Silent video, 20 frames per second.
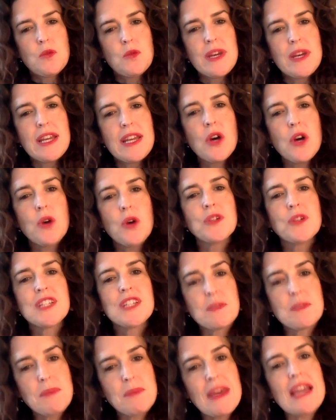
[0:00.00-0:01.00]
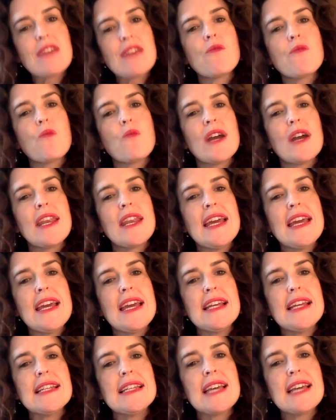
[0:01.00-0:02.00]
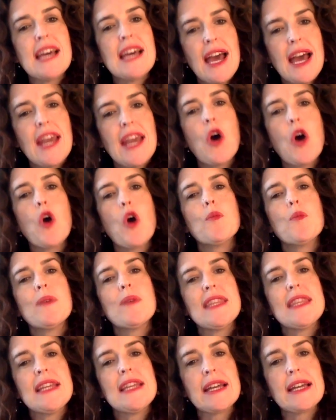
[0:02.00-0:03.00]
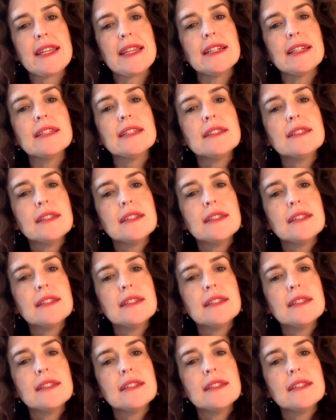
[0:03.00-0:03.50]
we can hold despair in one hand and hope in the other.